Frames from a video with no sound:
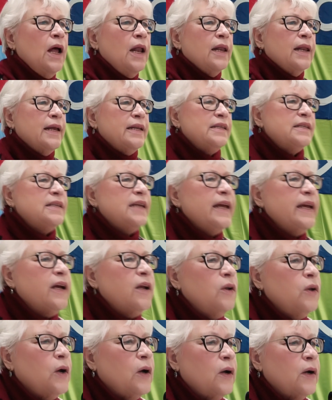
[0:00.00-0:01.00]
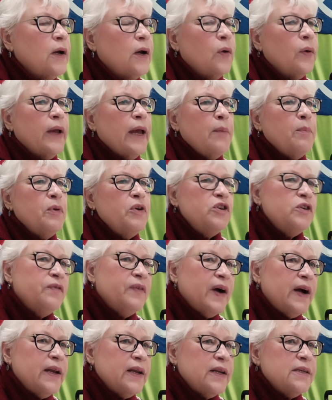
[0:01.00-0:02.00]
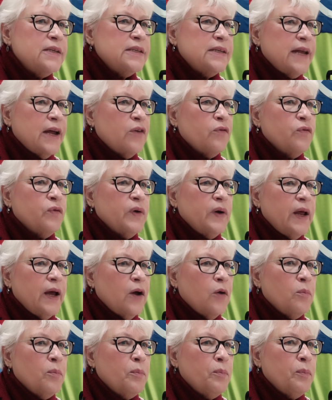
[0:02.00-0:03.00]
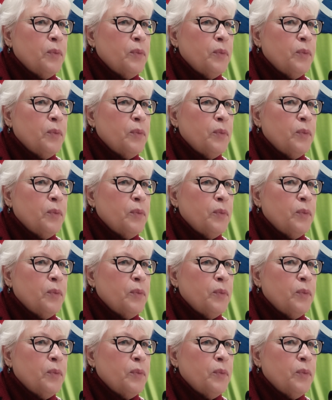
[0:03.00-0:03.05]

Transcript: Let's take a look. Okay, put your violins down for now.